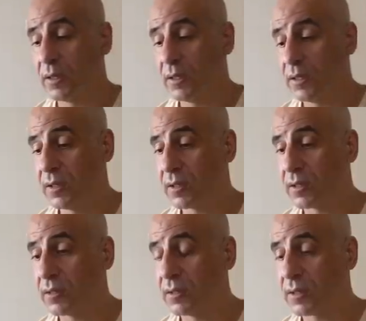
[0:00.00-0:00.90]

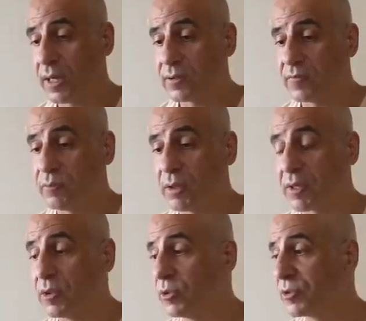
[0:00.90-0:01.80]
kind of
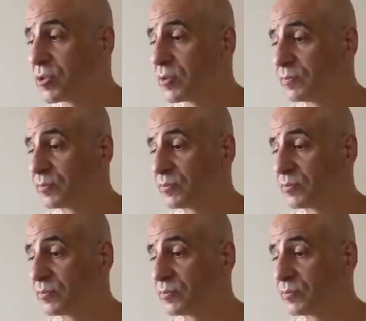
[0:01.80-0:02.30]
brotherhoods.